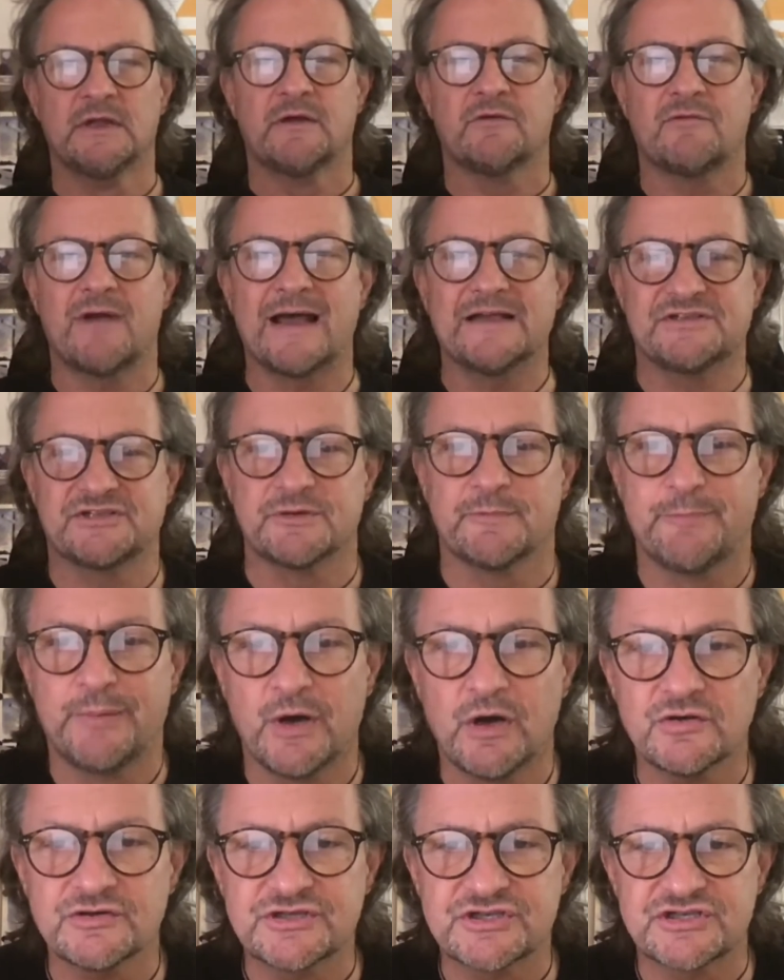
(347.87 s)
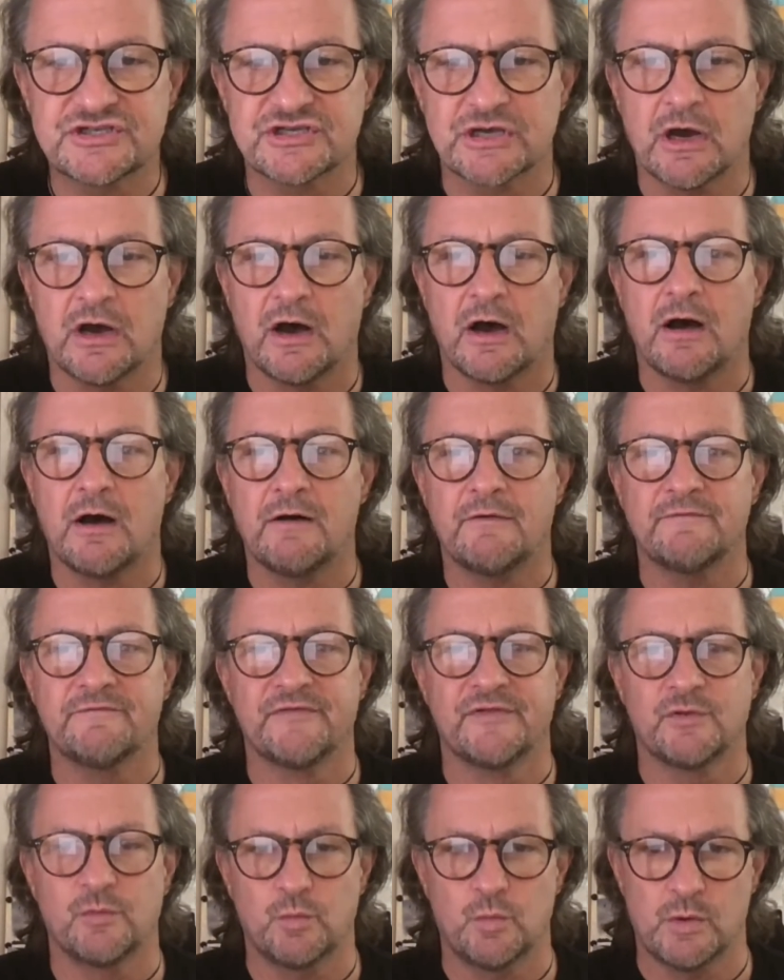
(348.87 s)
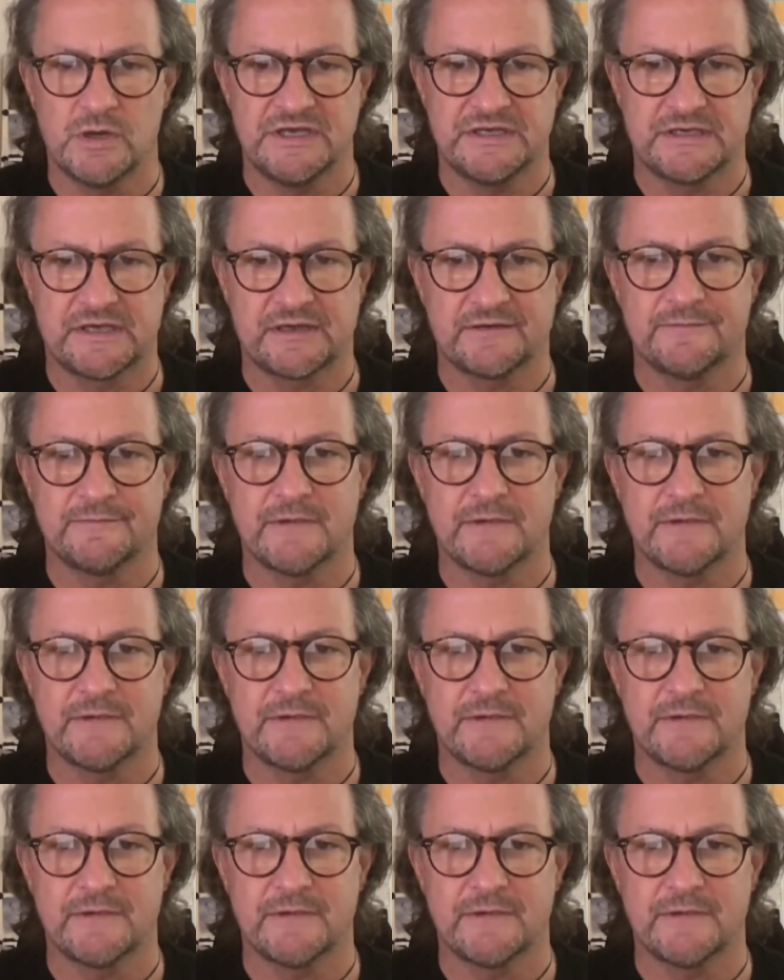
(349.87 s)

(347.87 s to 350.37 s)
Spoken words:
Right, so posts of the week.